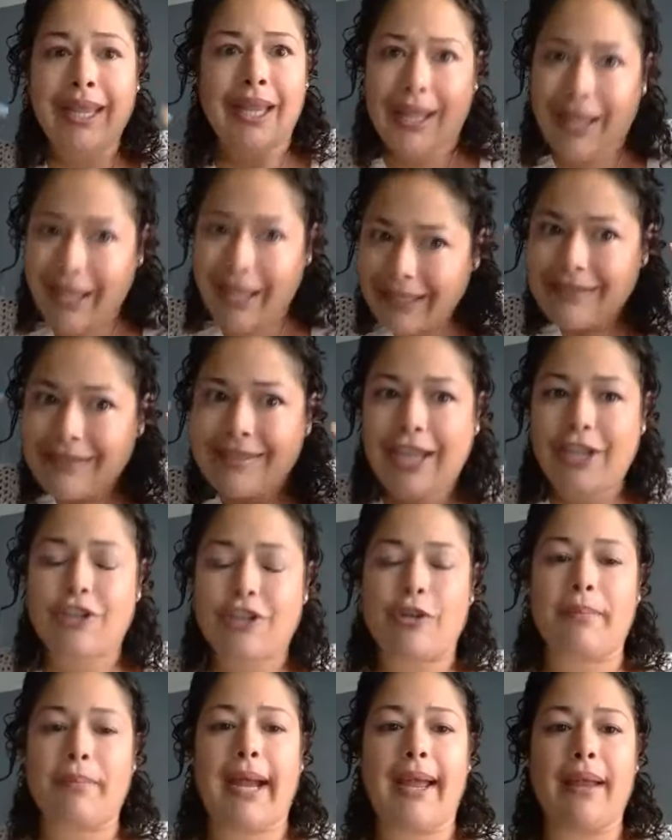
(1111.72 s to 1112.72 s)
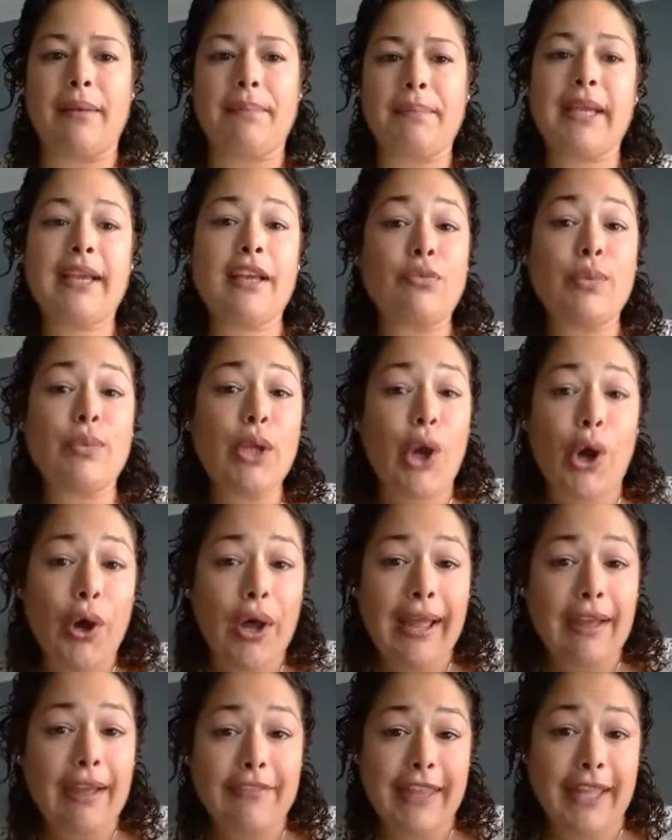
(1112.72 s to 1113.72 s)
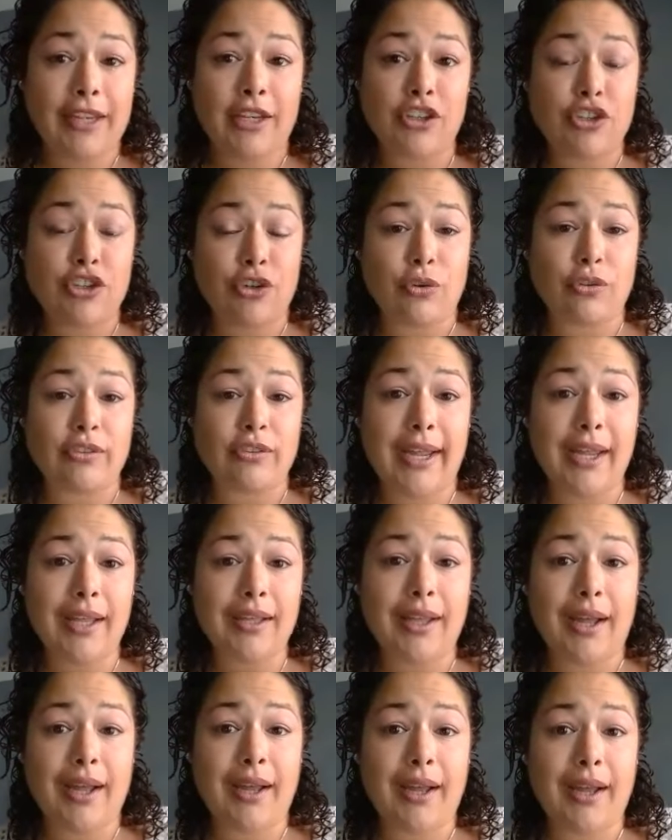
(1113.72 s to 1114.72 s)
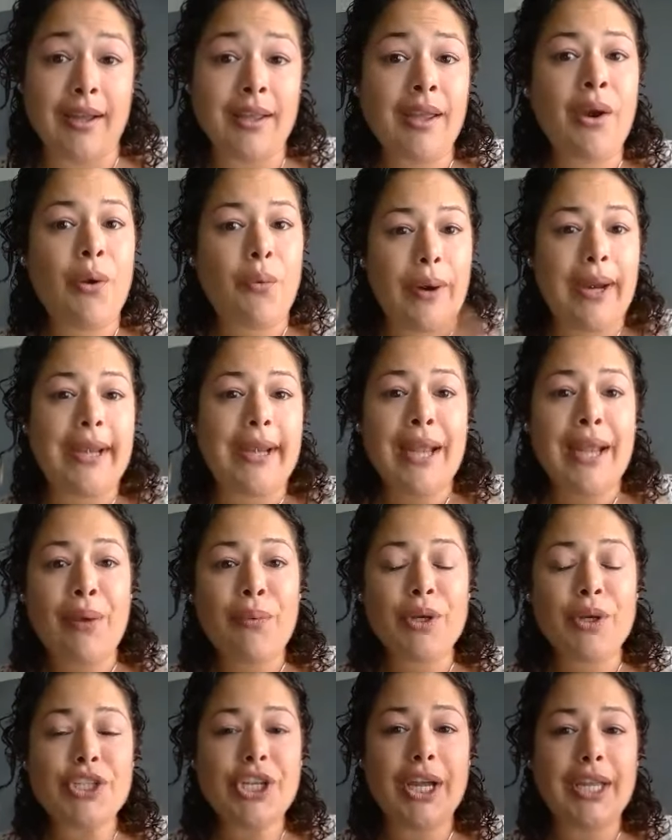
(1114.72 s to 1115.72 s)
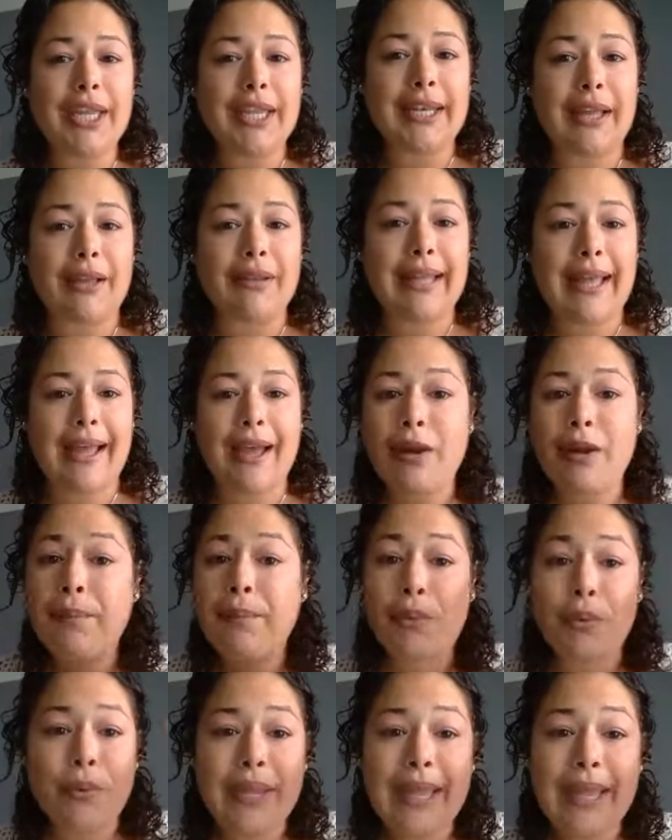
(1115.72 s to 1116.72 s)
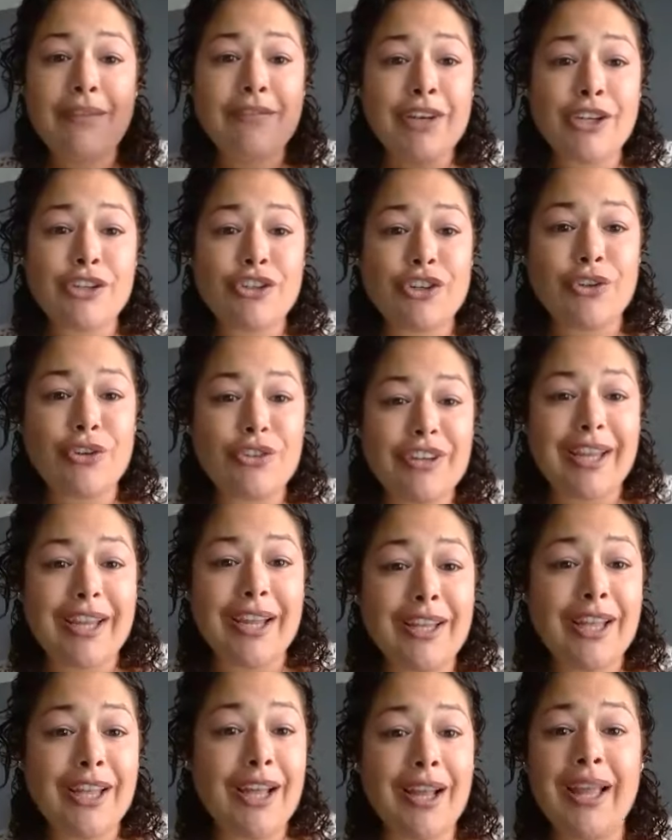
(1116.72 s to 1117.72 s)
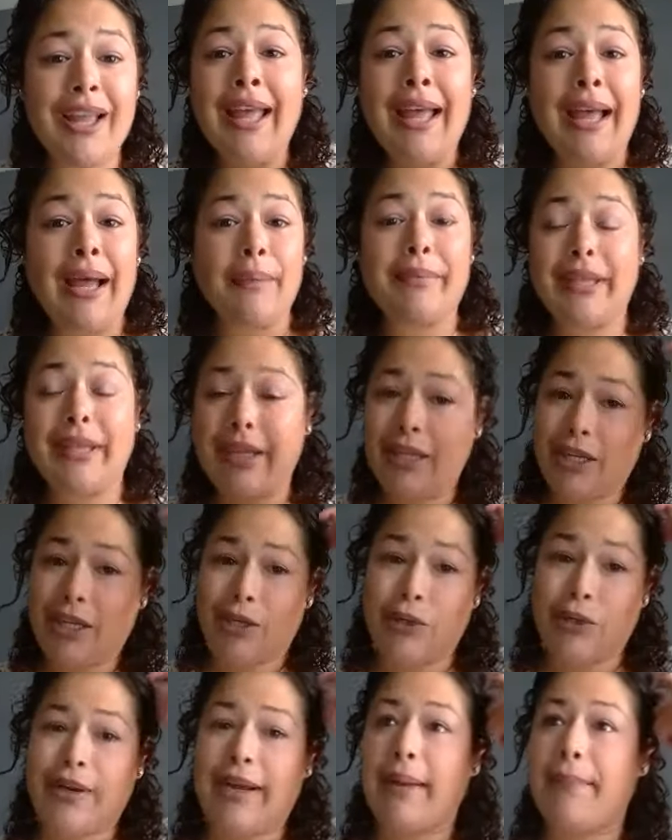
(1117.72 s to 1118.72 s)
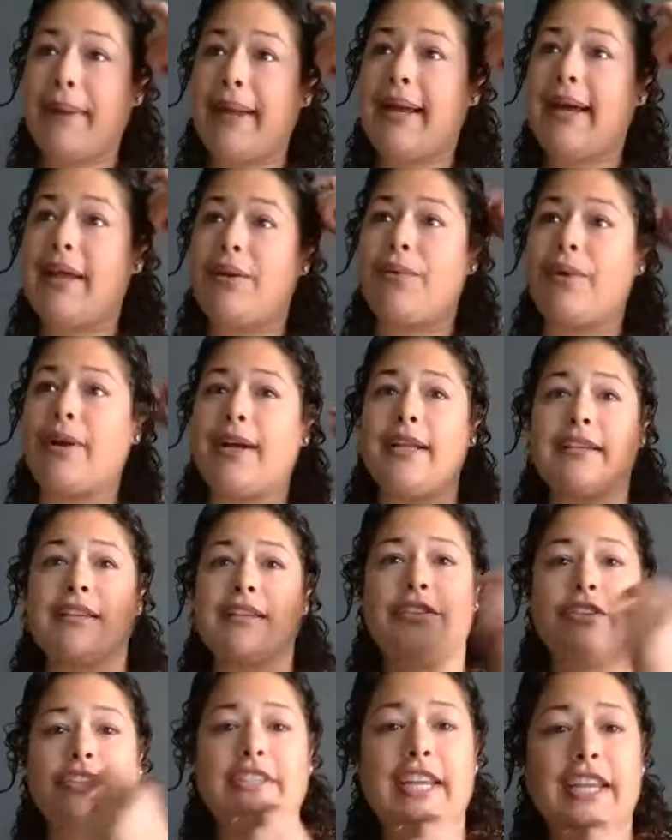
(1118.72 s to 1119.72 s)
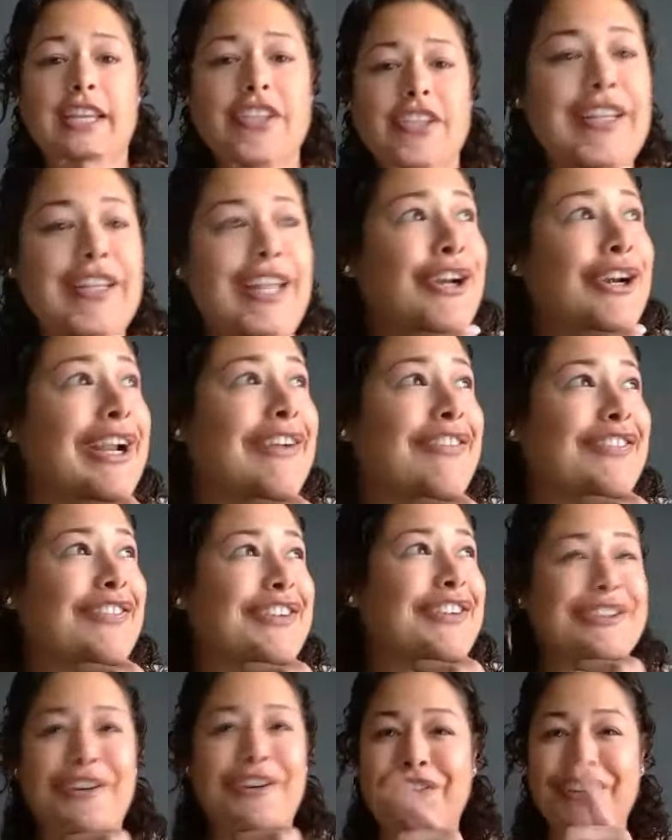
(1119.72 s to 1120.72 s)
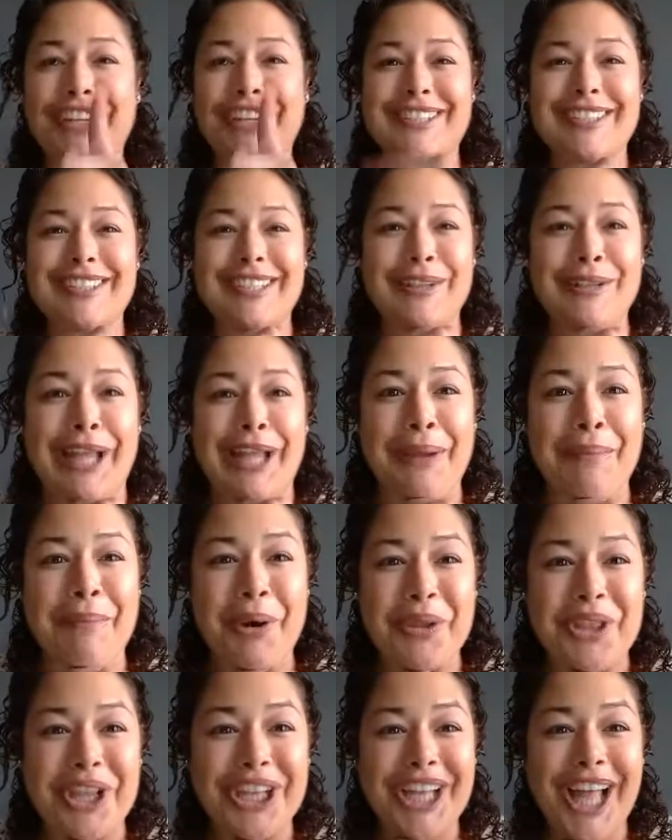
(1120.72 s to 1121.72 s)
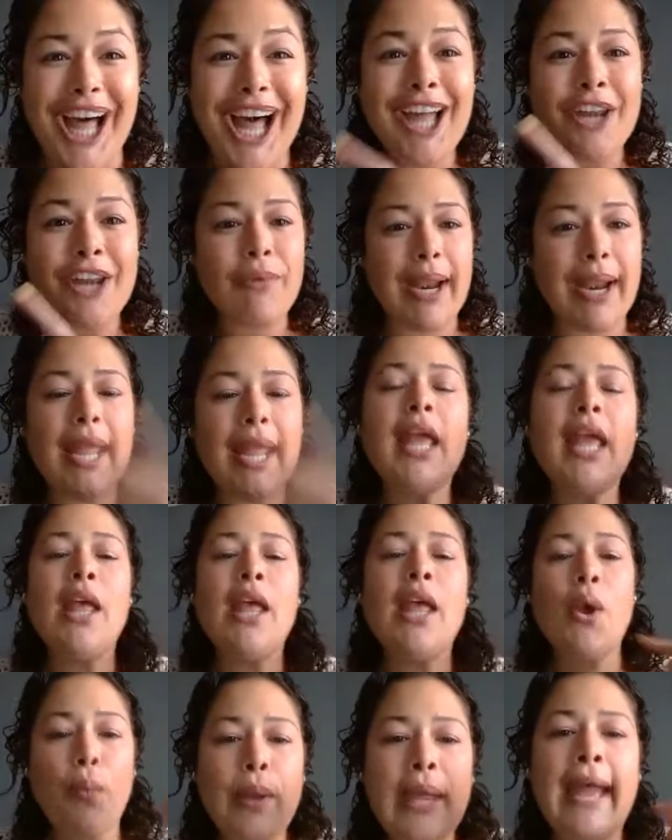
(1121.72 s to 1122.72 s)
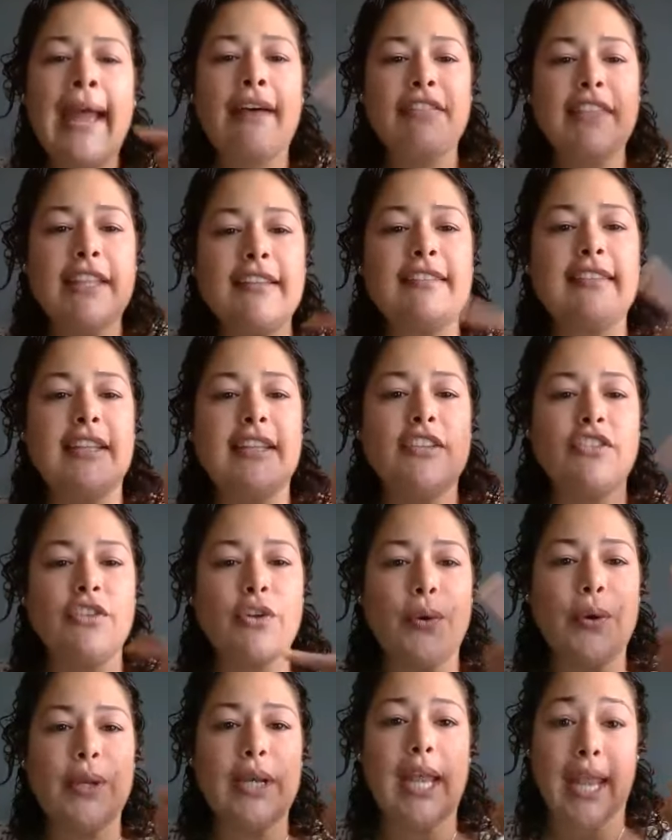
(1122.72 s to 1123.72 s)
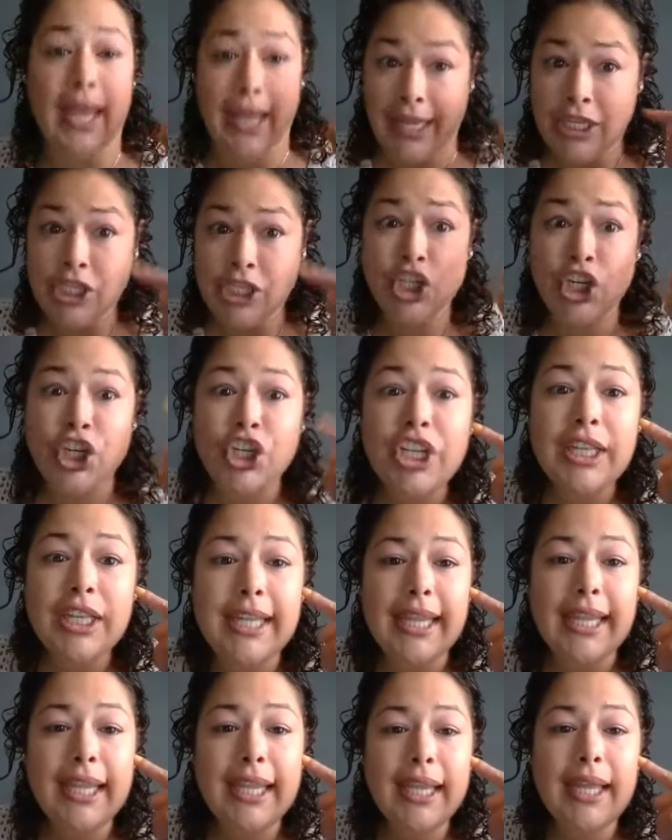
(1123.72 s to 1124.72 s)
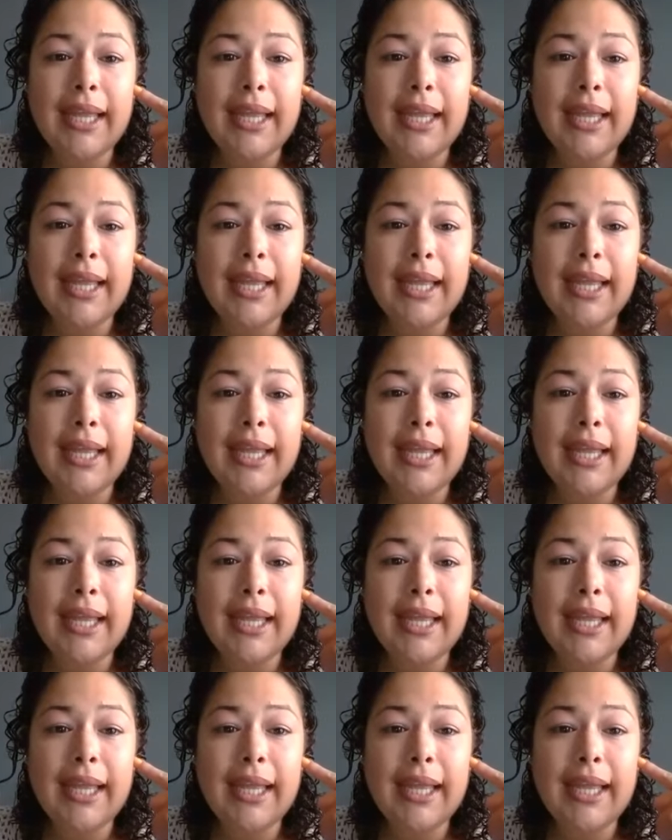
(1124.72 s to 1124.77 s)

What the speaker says: inside your mind? Because we all have that internal dialogue. Right now we're talking out loud, but we have an internal dialogue. I'm thinking, oh crap, I got to work on dissertation later. After, don't forget to like mow the lawn, right? We have these things going internally,